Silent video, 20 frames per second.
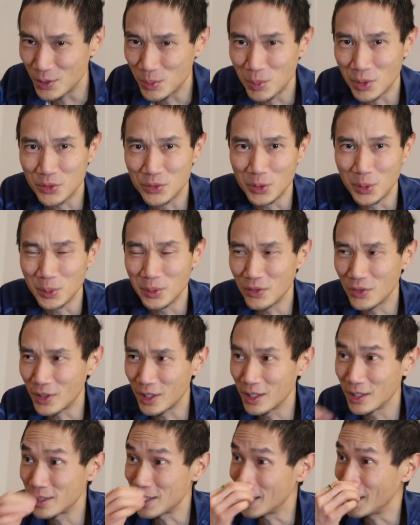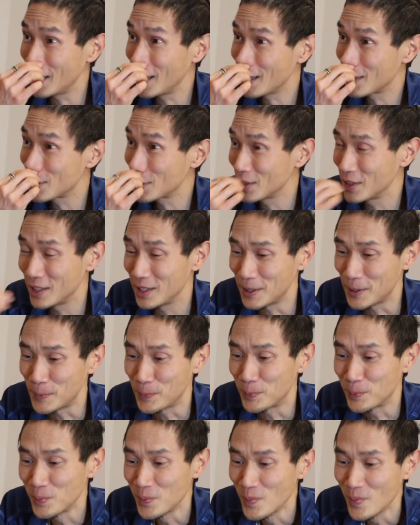performing for kids. And I actually,
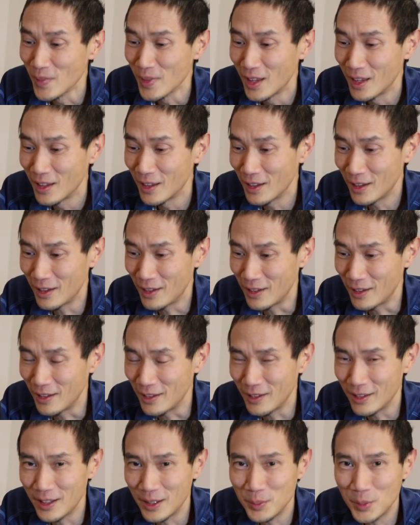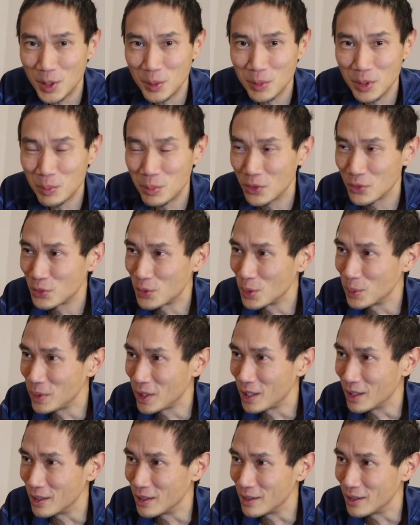I'm going to be
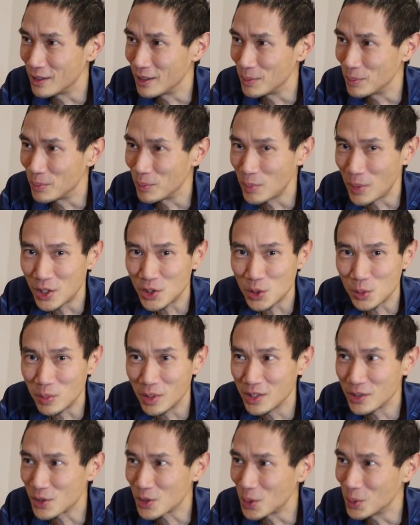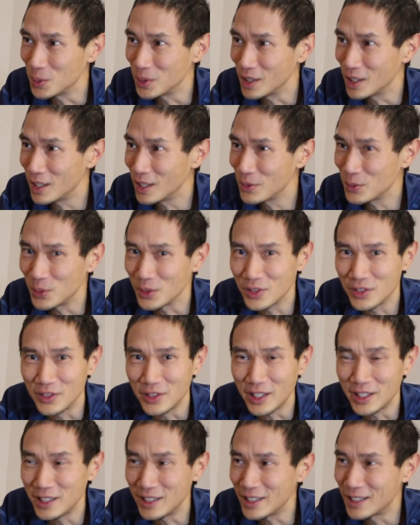performing a Magic Ben's going live with
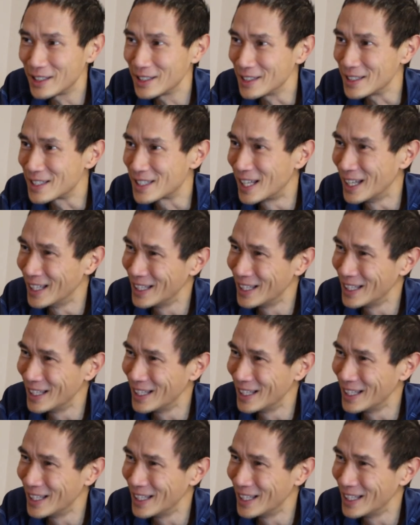90 kids.